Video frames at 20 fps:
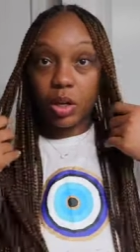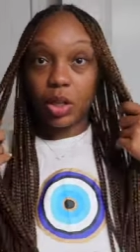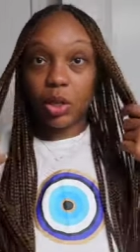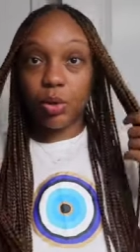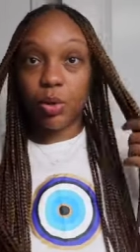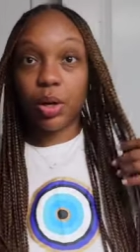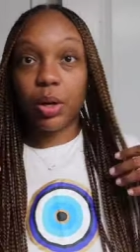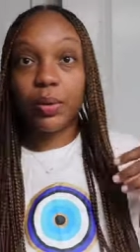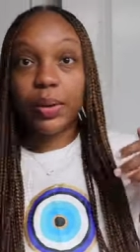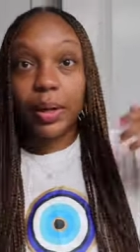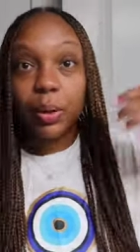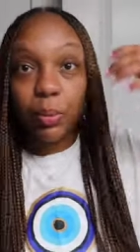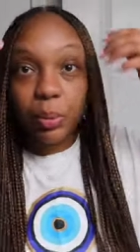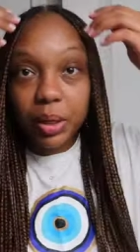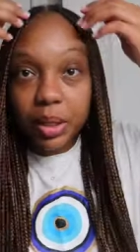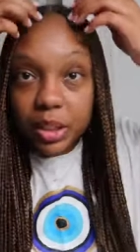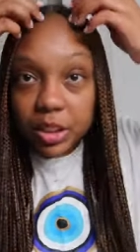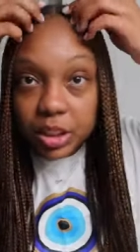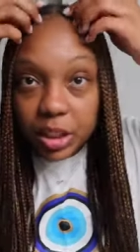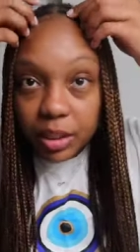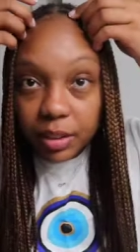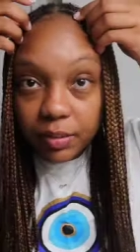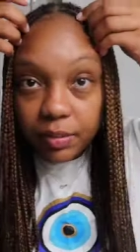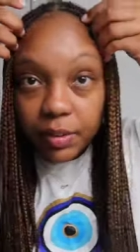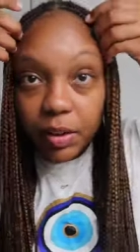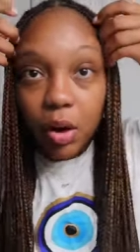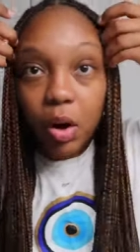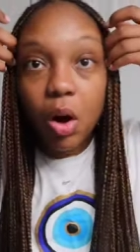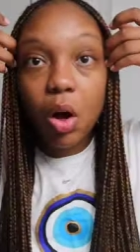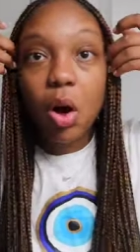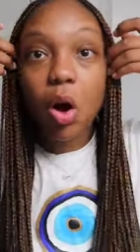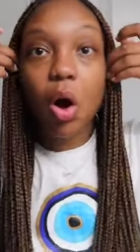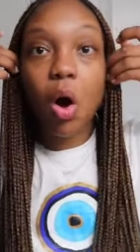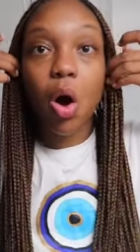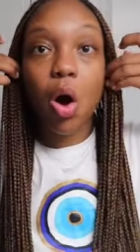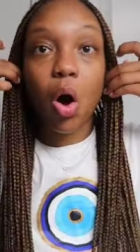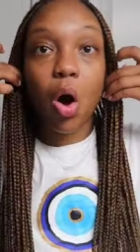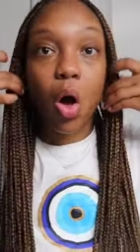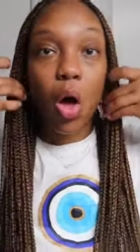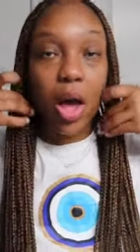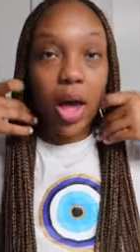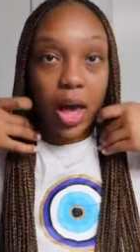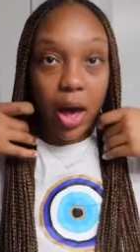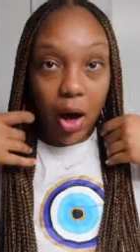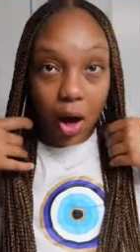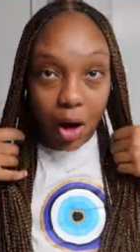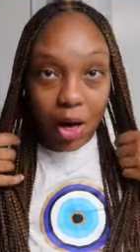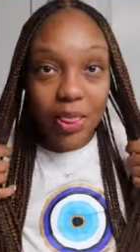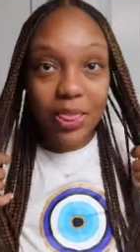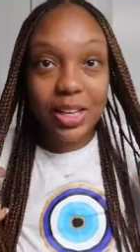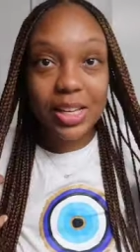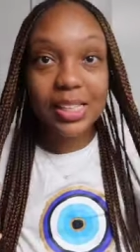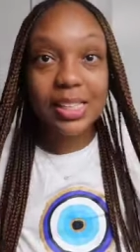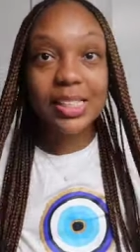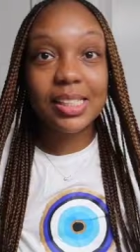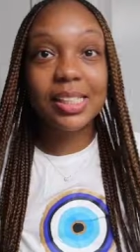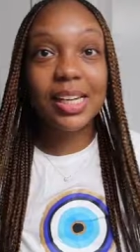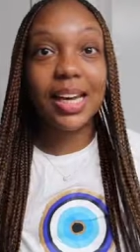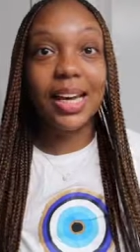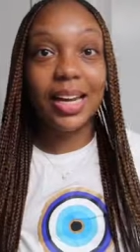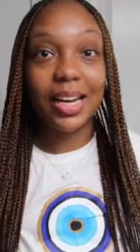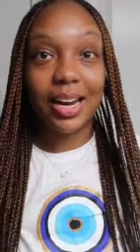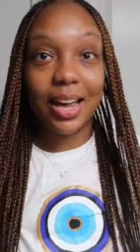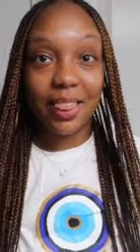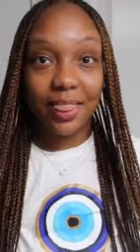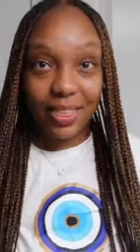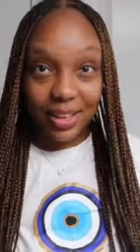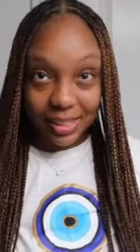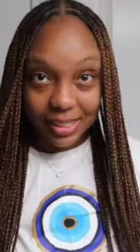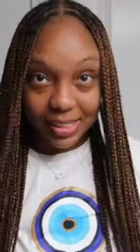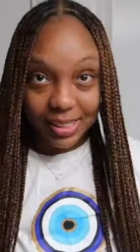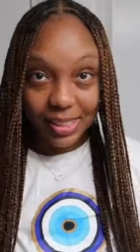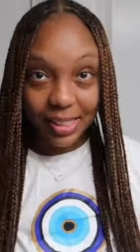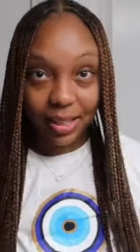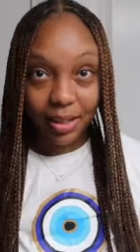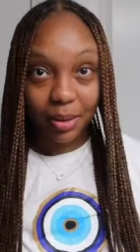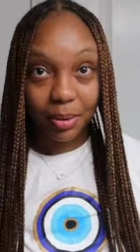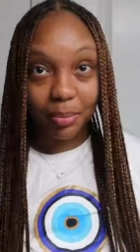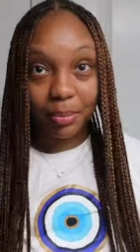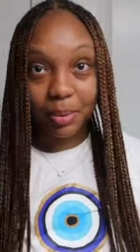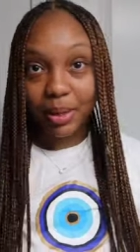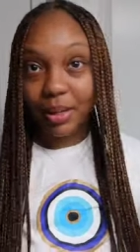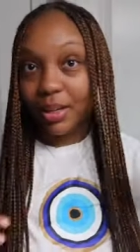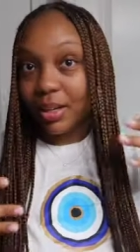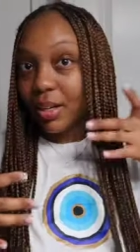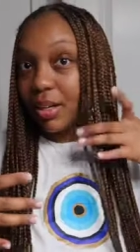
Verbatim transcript: you know that we deserve all this and then some